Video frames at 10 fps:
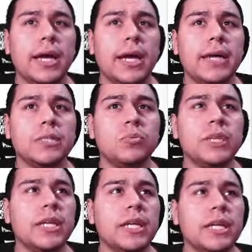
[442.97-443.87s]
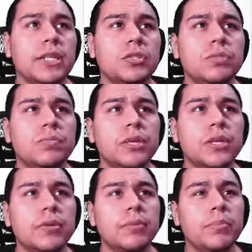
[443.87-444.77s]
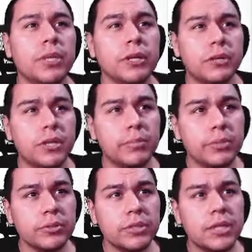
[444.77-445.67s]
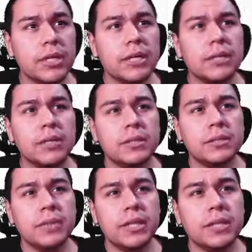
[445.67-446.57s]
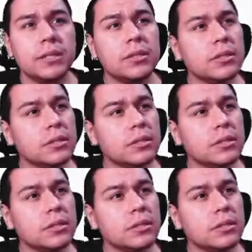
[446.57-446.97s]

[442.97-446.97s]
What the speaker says: as we get into bigger and bigger numbers, this method